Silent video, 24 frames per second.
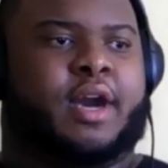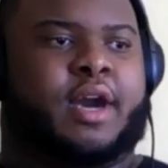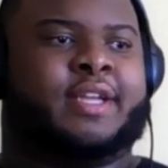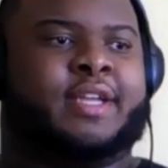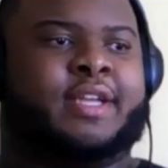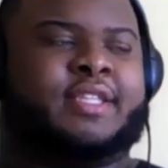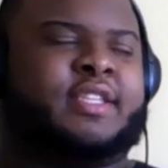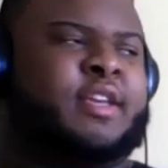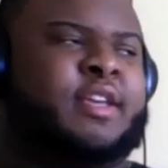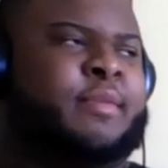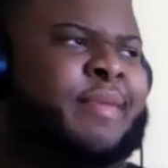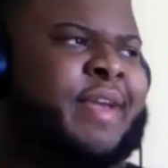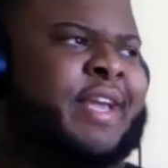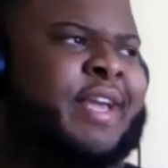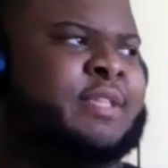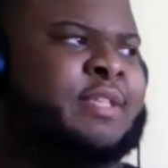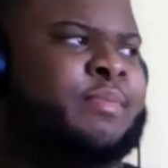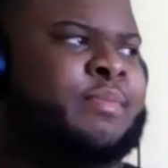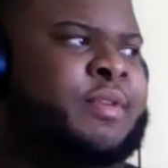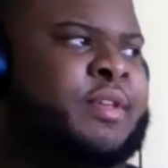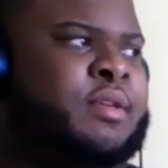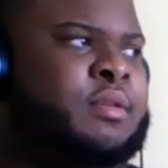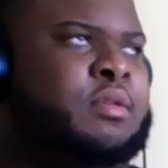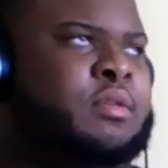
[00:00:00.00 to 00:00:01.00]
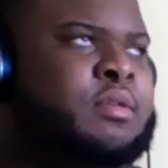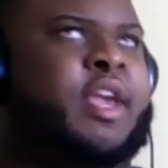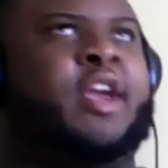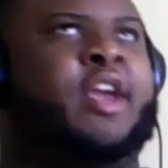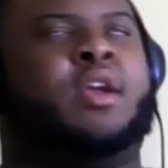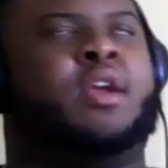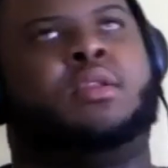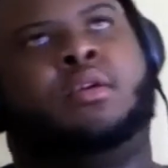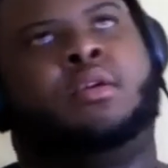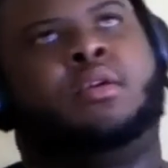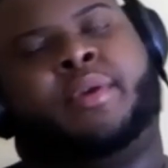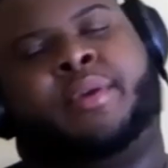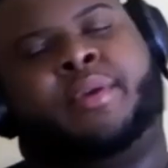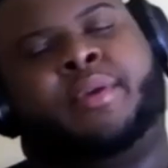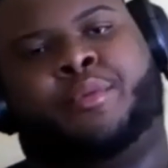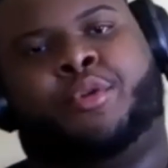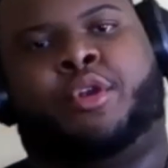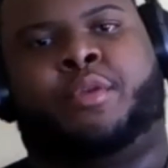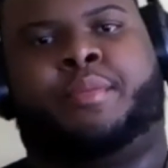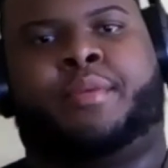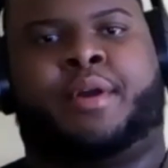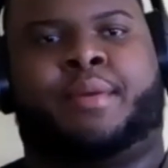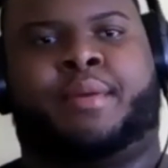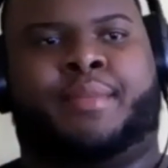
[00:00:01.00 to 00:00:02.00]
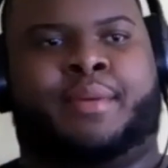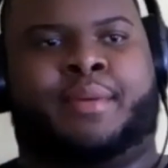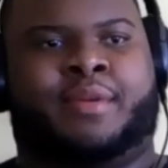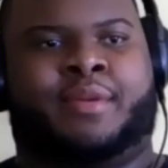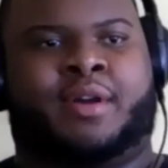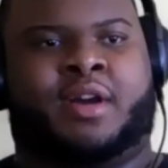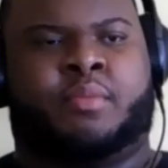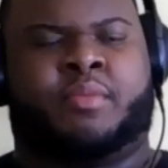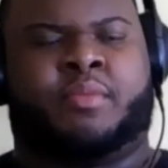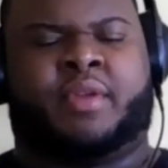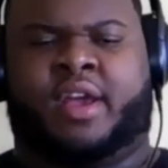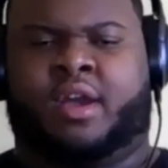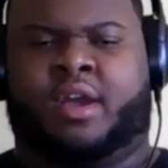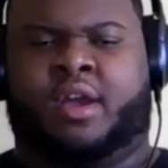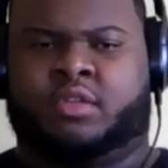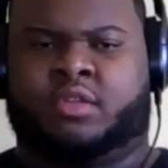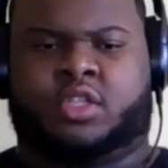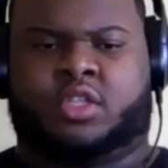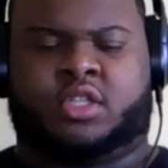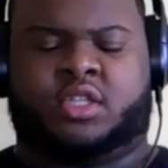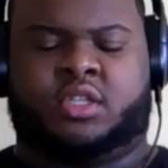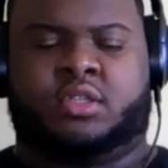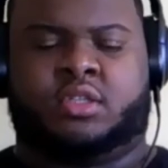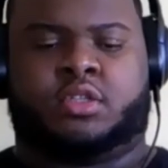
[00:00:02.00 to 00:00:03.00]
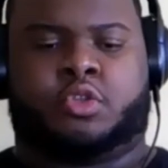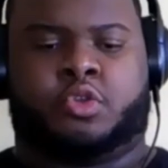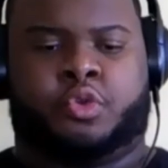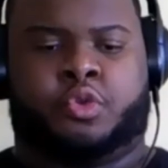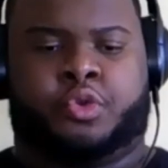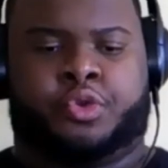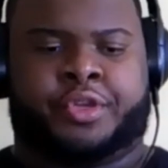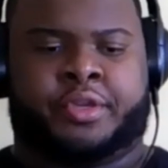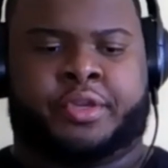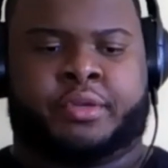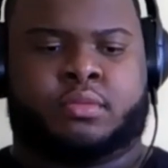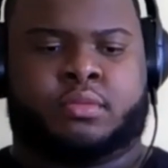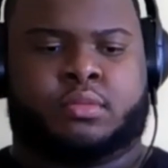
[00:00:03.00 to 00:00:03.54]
it makes me care a little bit more about my mom and how she's doing,